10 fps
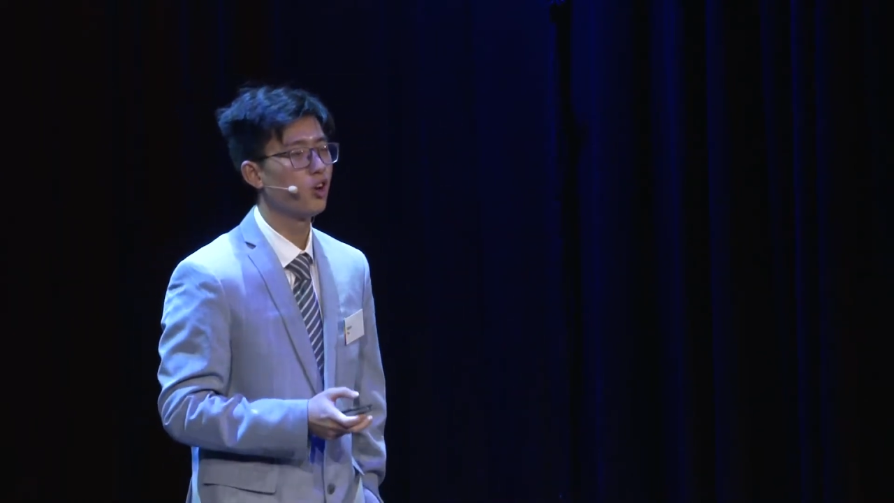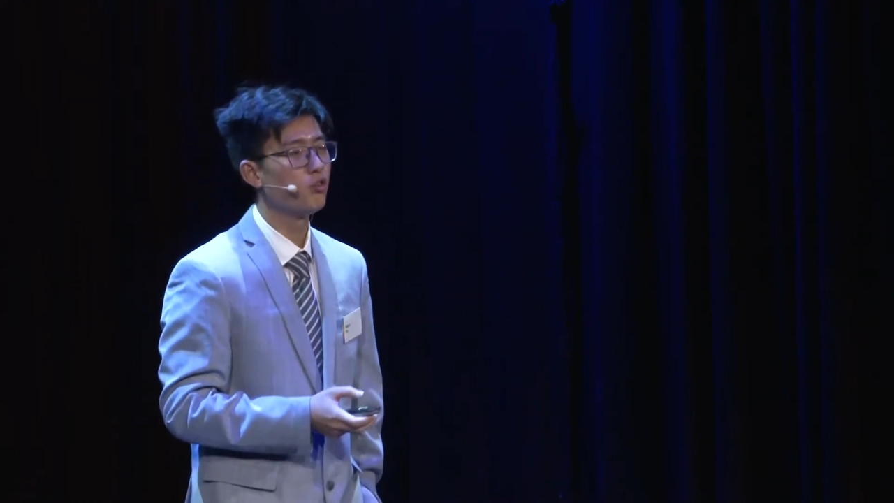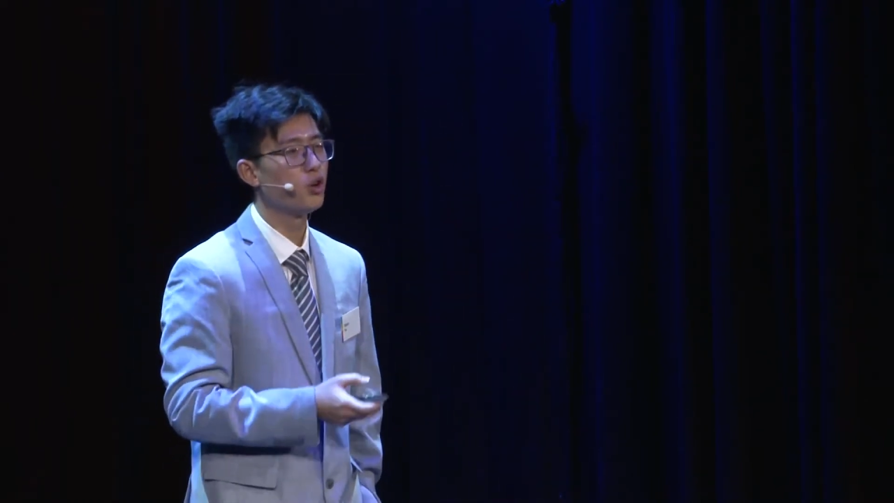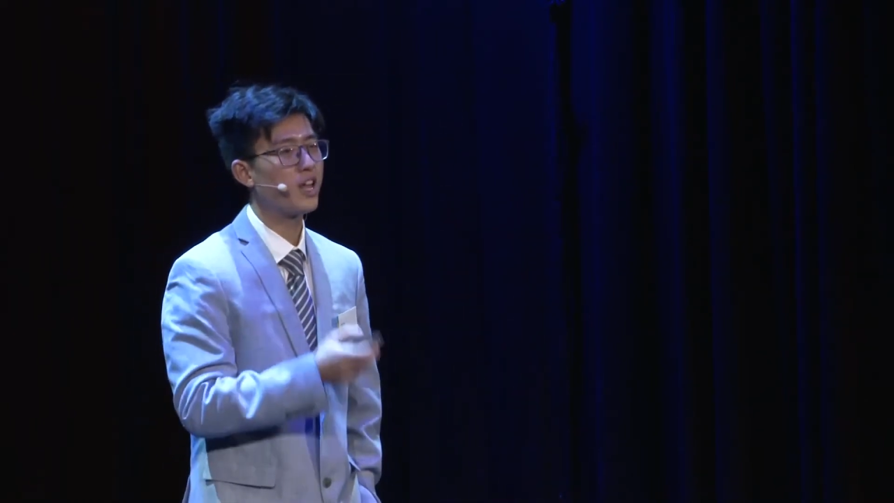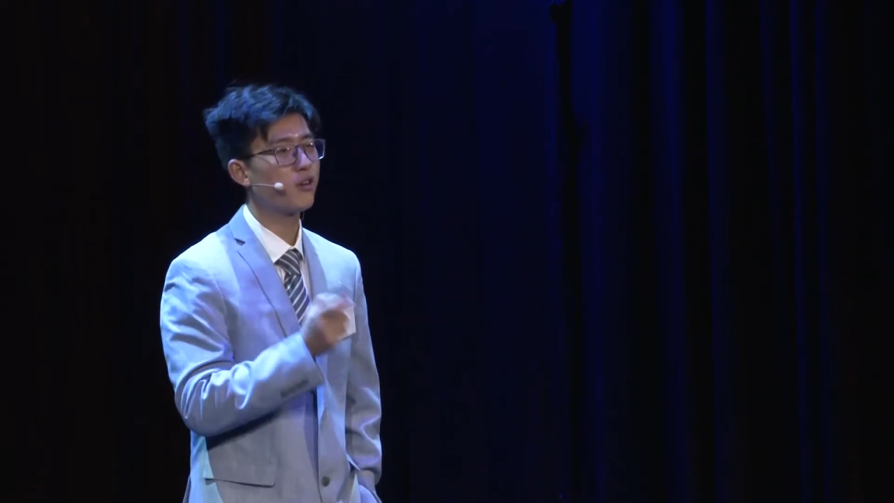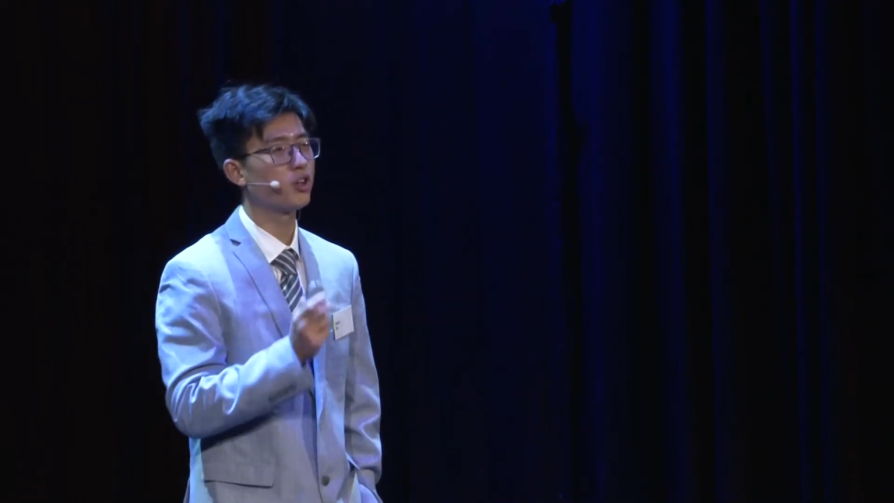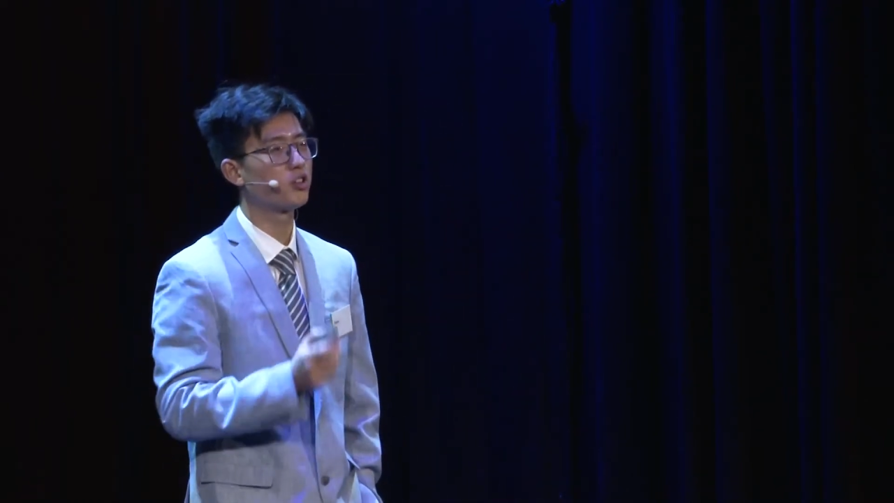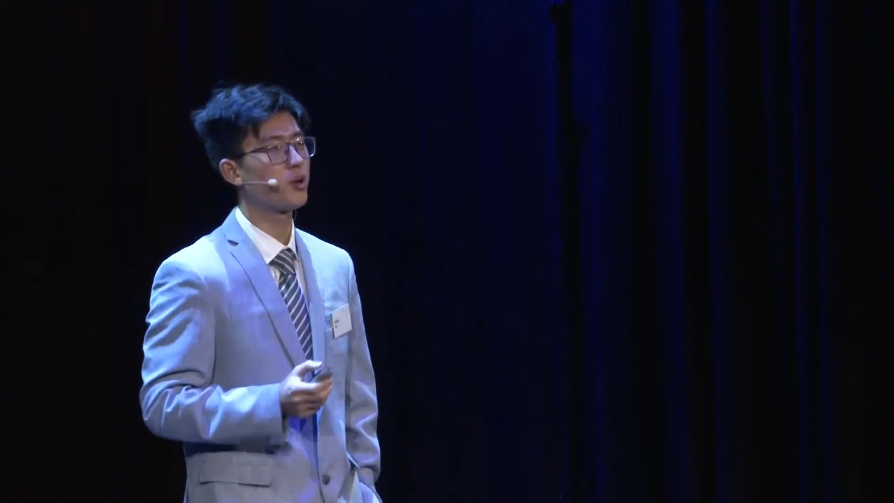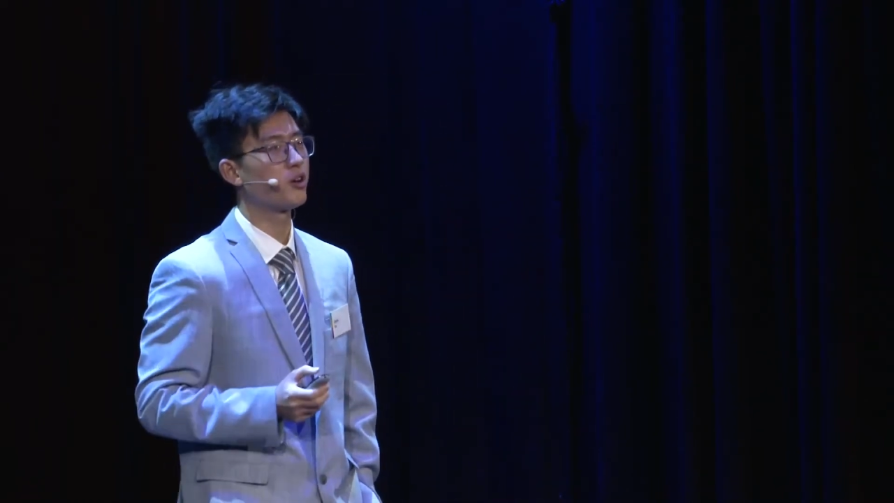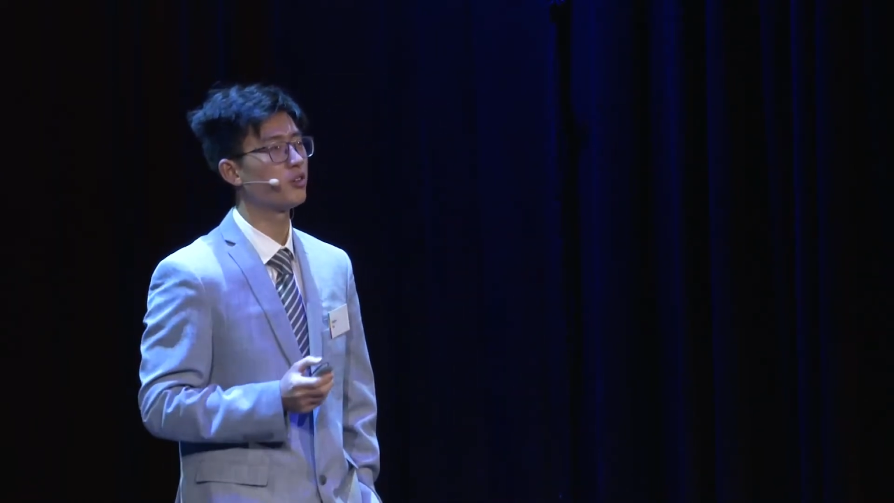we'll never
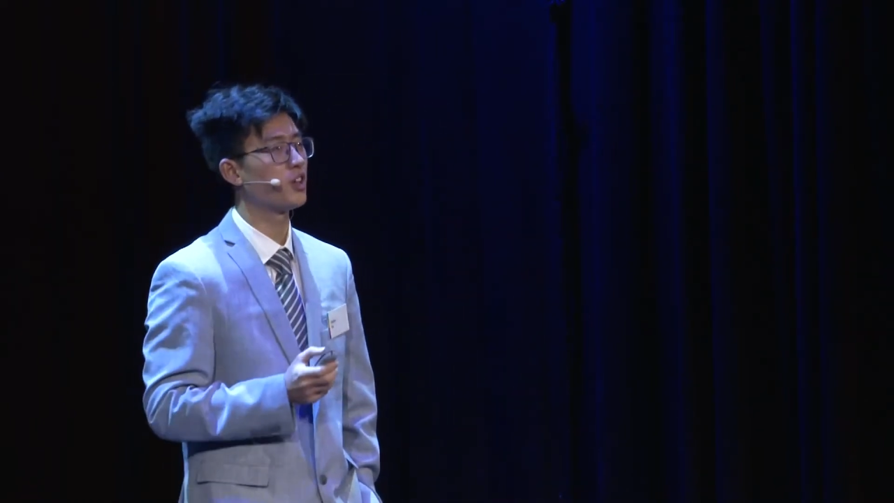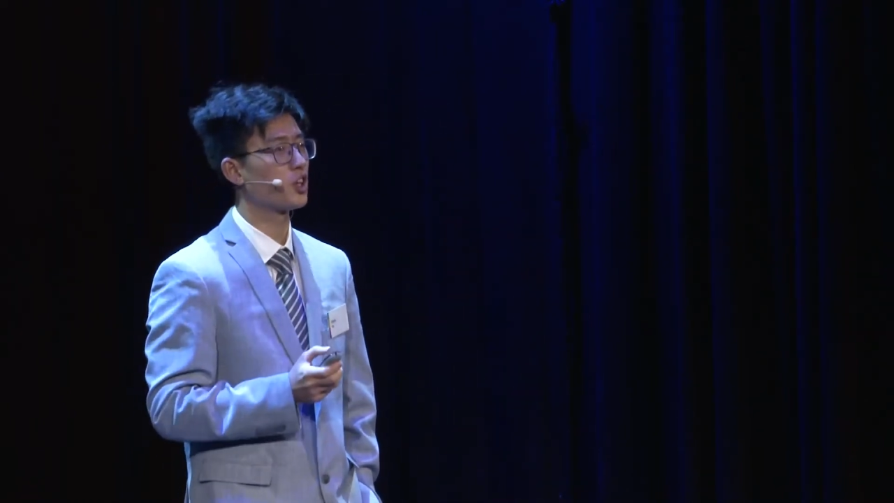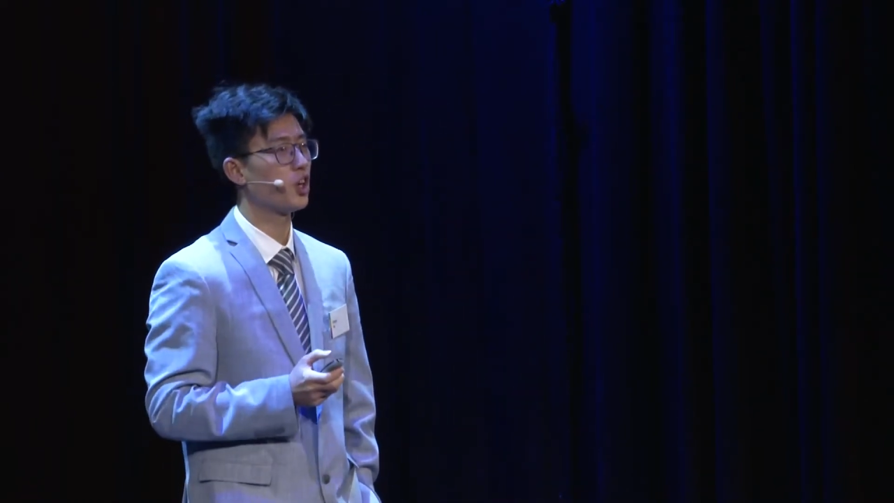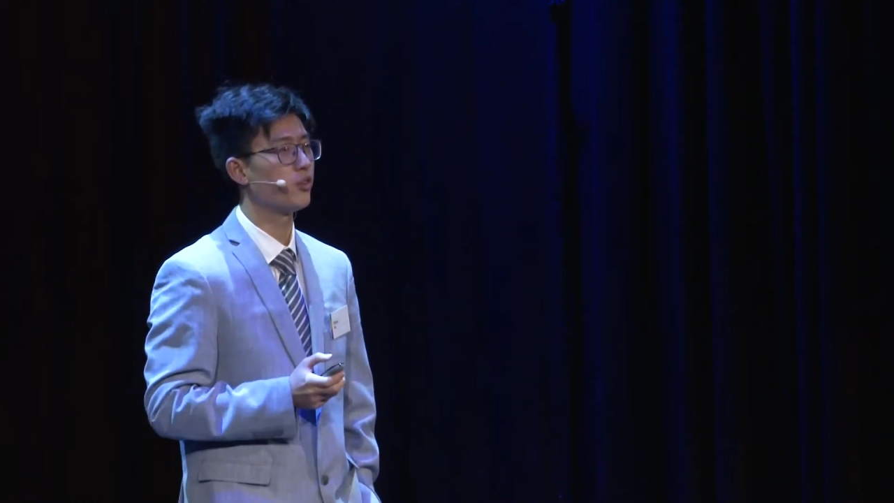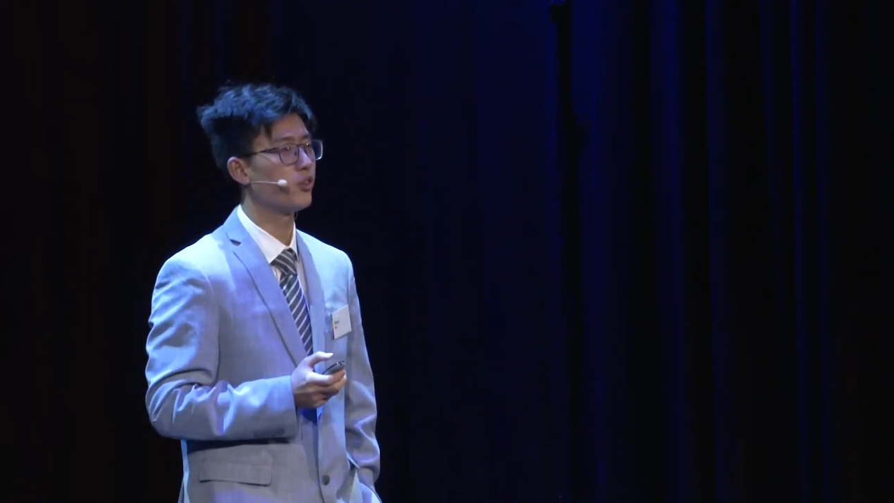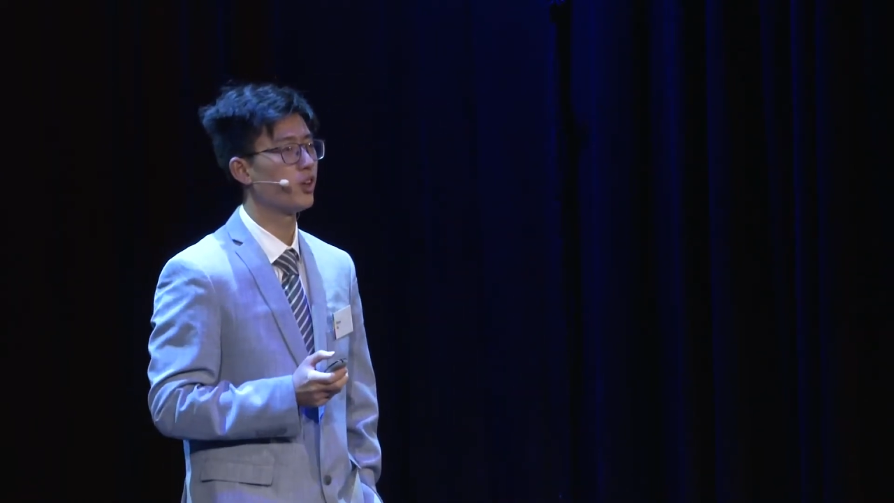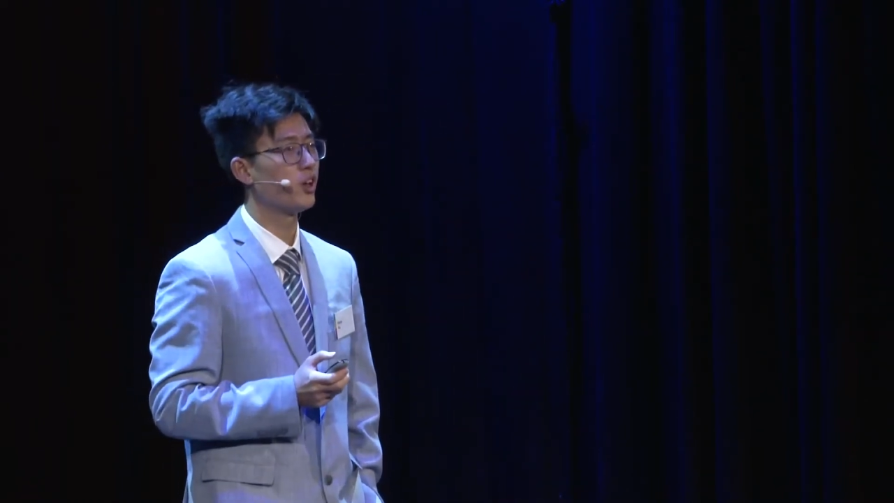experience again.